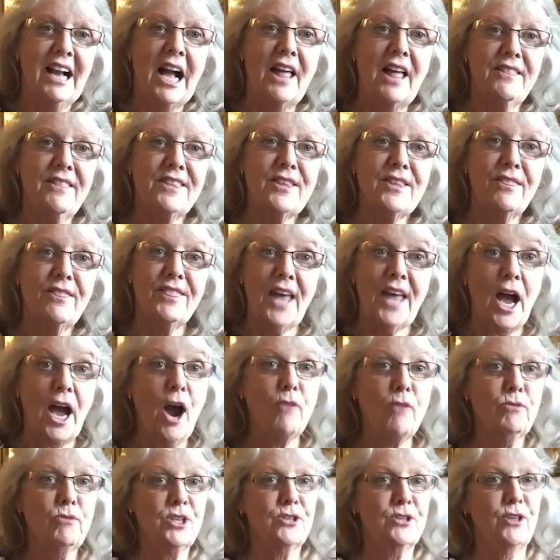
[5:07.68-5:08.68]
And yes,
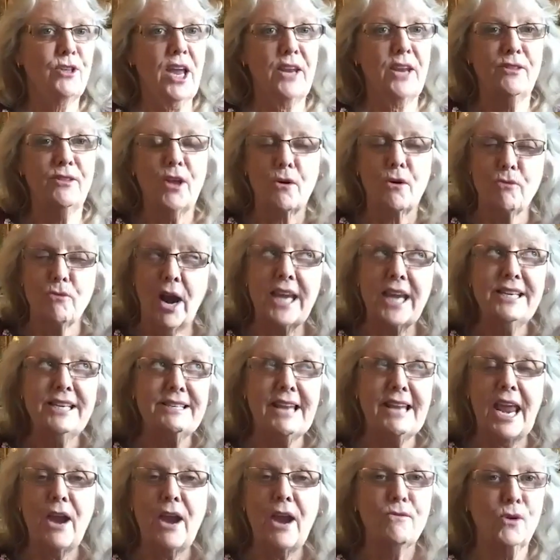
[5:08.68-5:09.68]
that was then the right
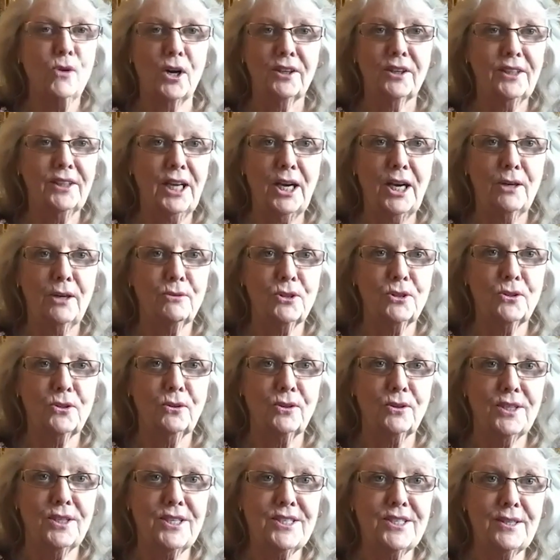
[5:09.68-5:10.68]
network that I was
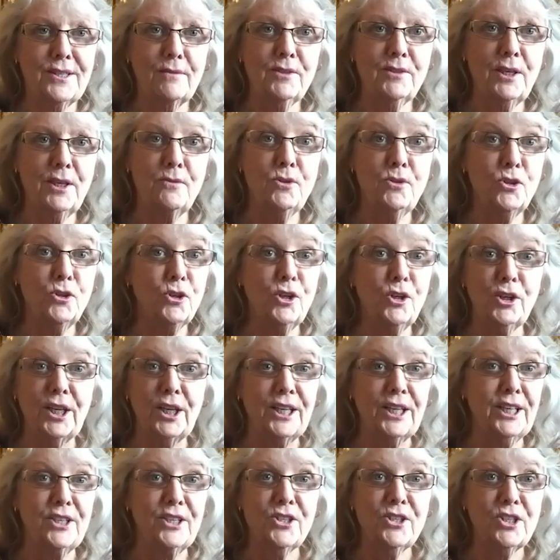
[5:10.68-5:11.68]
on. And sometimes you can
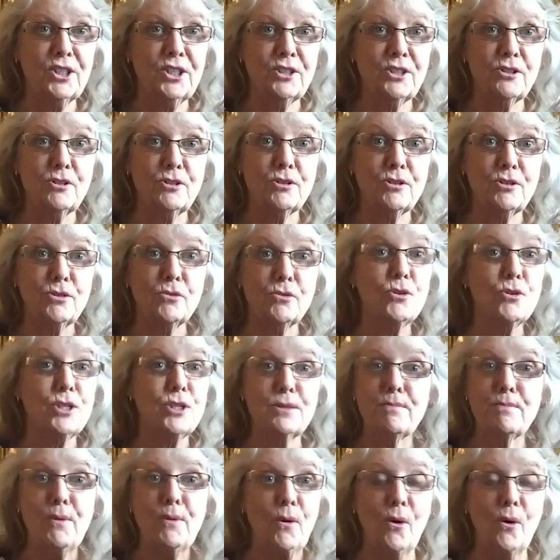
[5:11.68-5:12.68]
get it just so
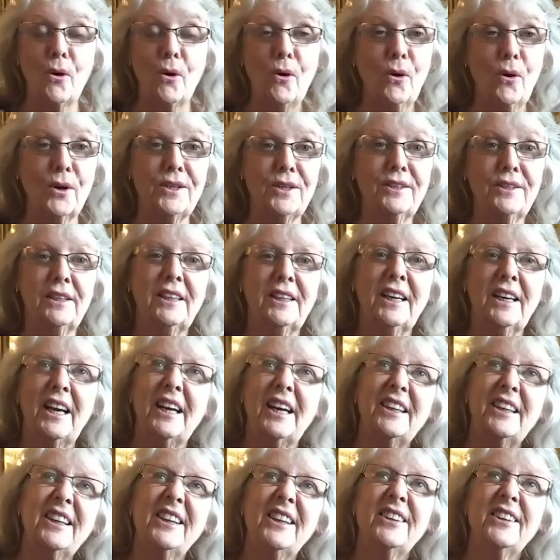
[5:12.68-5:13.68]
spot on.
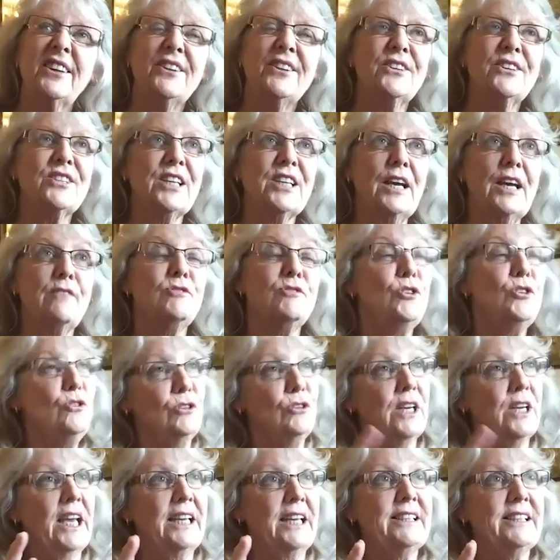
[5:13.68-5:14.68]
And then other times you
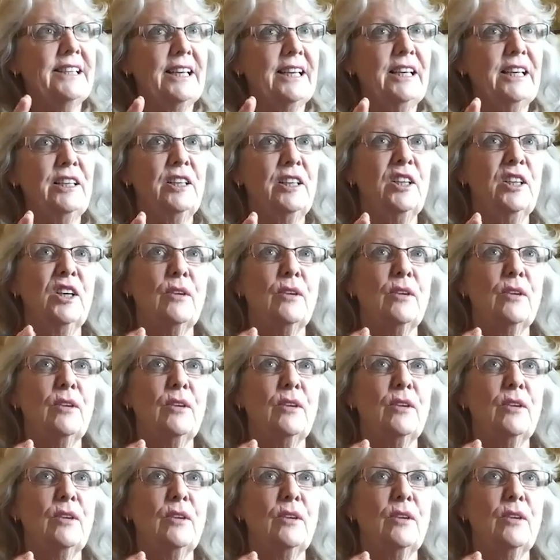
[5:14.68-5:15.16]
get it,